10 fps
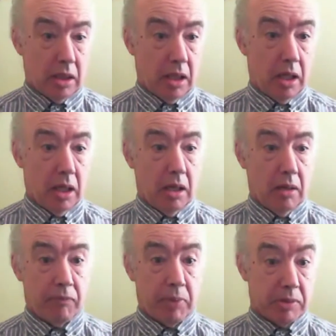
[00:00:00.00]

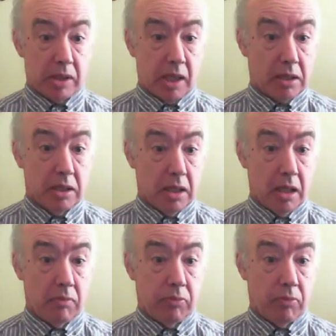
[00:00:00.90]
Perhaps a
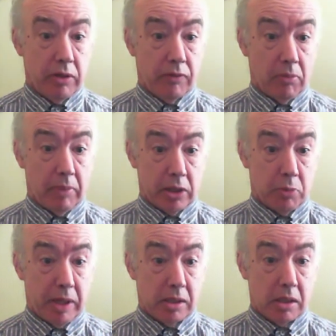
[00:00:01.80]
Saturday when you've got match
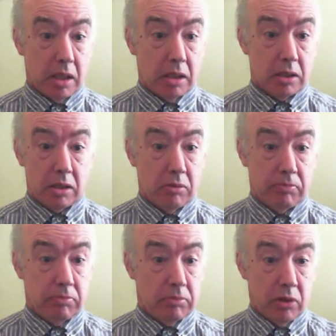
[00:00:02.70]
bets and things, you
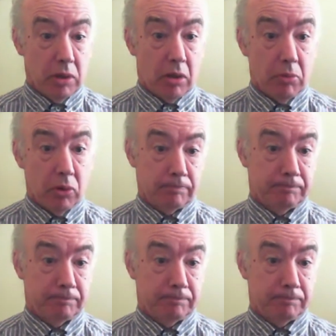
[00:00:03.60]
do a lot more.